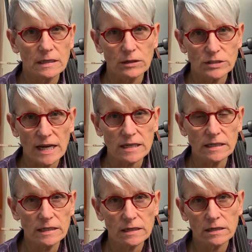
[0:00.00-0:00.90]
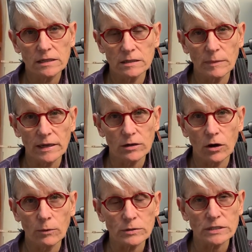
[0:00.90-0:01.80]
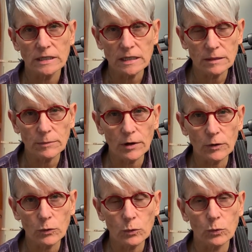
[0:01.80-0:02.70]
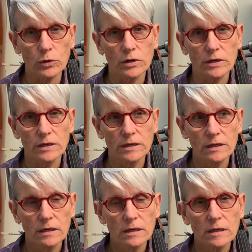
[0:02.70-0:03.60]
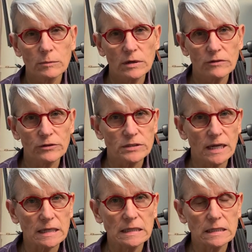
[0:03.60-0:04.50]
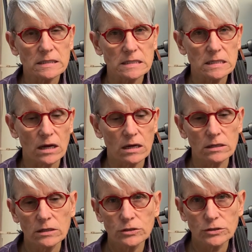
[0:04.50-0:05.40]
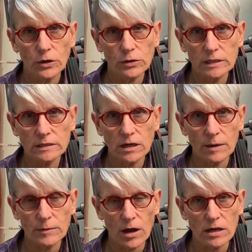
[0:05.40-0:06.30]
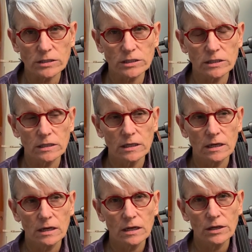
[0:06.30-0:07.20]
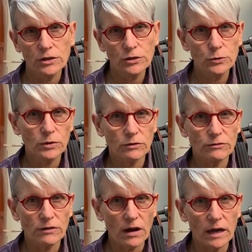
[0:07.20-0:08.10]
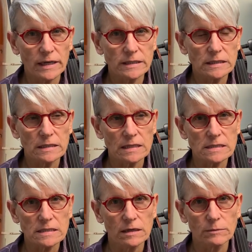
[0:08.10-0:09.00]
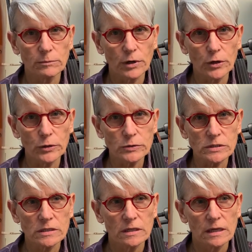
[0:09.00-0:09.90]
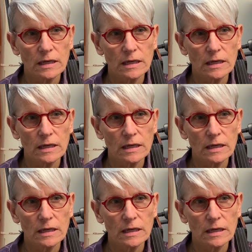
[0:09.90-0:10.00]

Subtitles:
Now technique can make almost any bow work, but if your technique is not totally top-notch, you will find that some bows